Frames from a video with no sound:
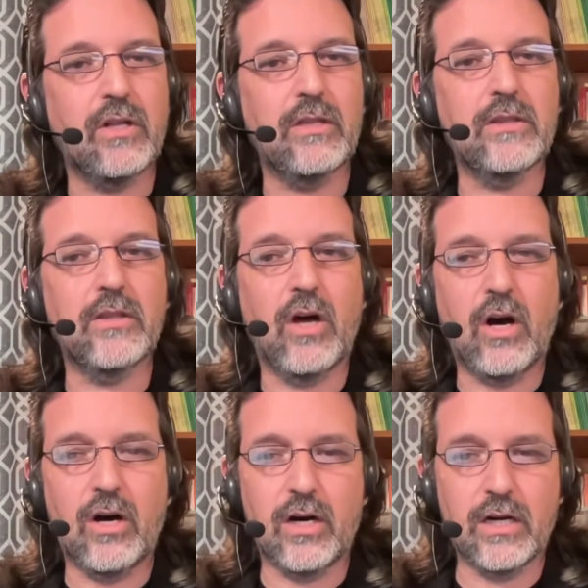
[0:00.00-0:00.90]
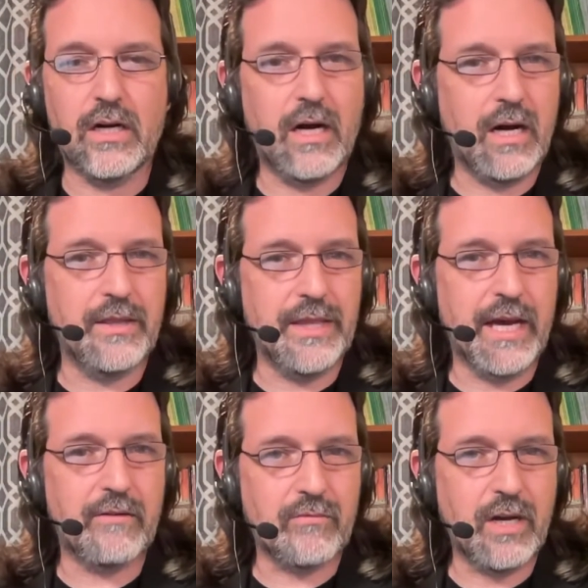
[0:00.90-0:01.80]
along on
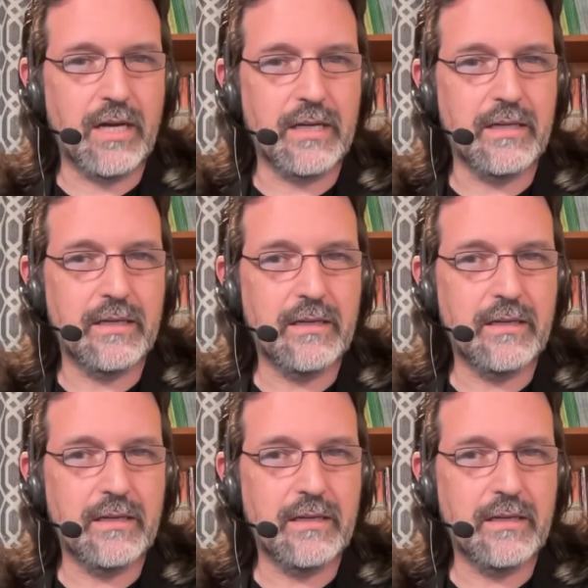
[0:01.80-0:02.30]
that ride.